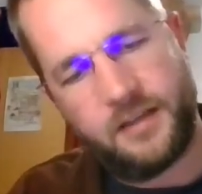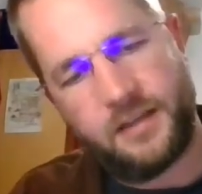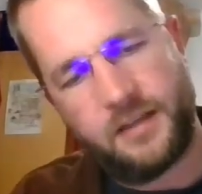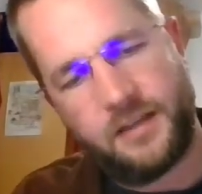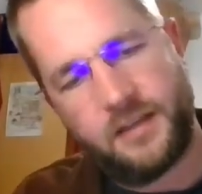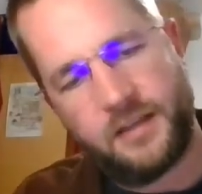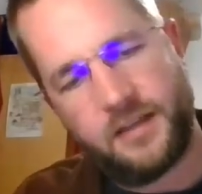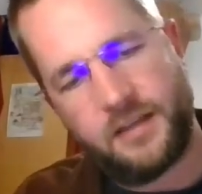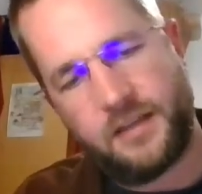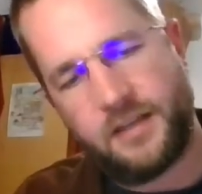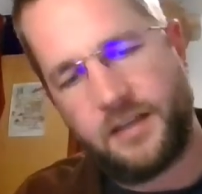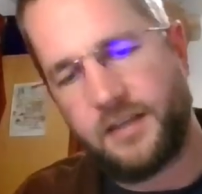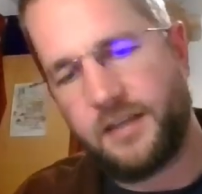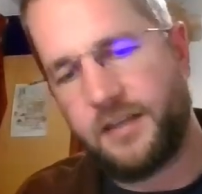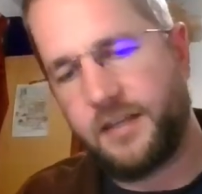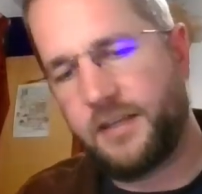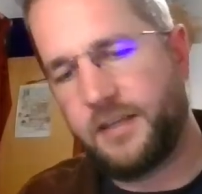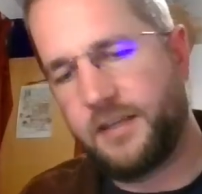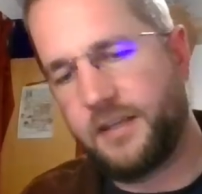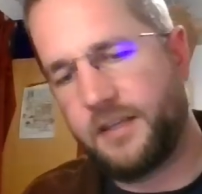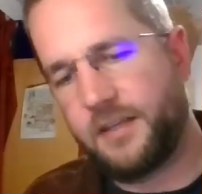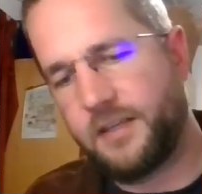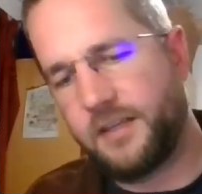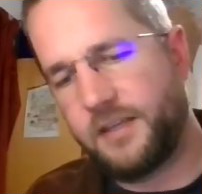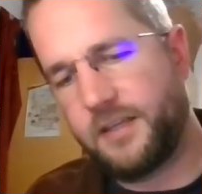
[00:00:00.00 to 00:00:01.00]

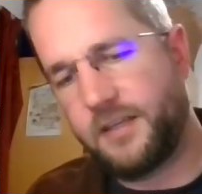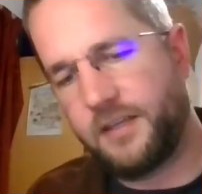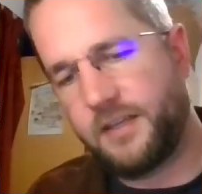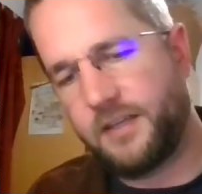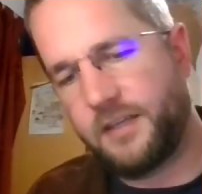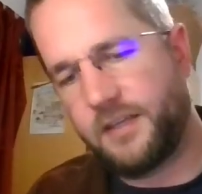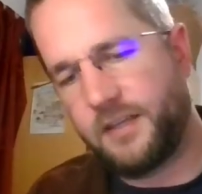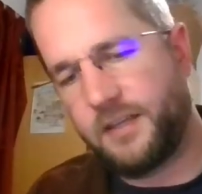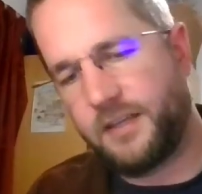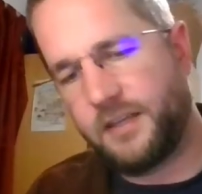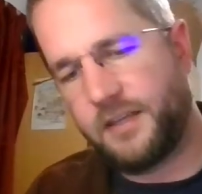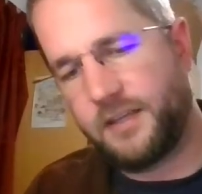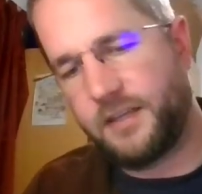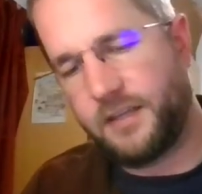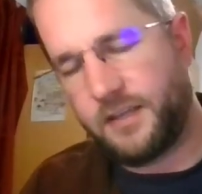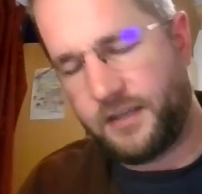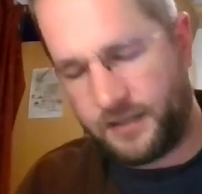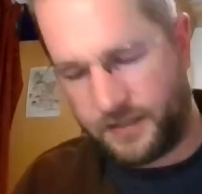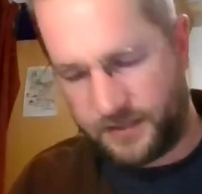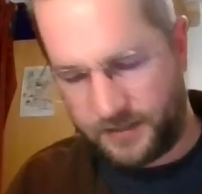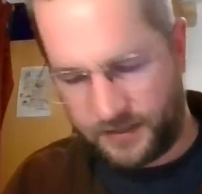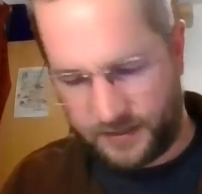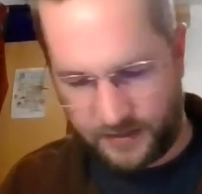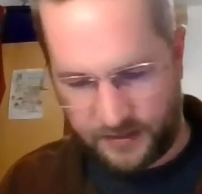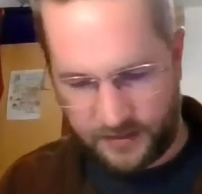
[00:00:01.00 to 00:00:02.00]

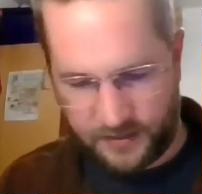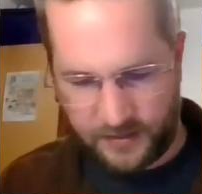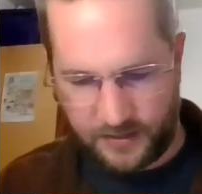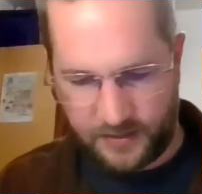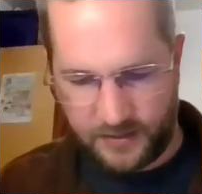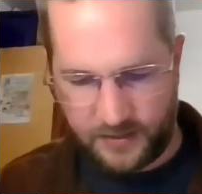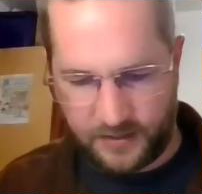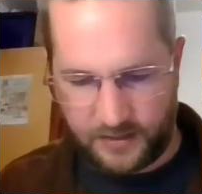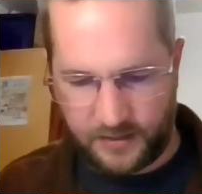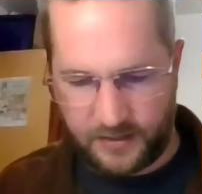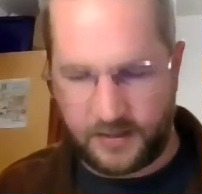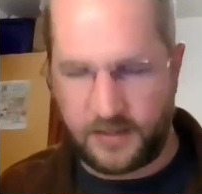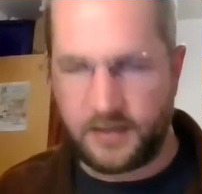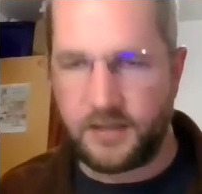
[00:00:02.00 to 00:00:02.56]
[no speech]